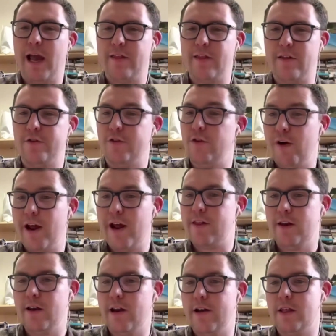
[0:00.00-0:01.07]
gets into the
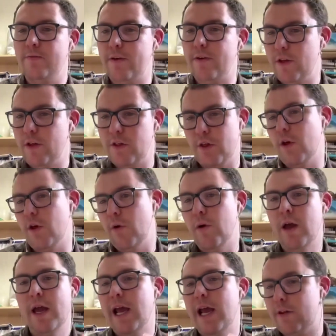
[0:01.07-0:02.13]
race in
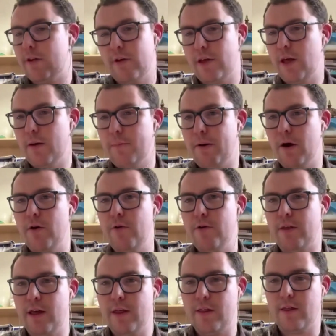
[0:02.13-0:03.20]
1952 is because he
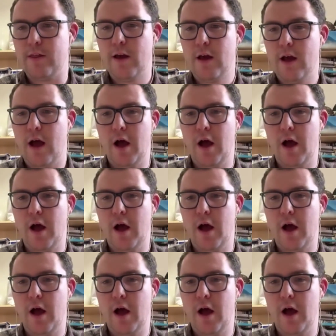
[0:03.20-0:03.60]
opposes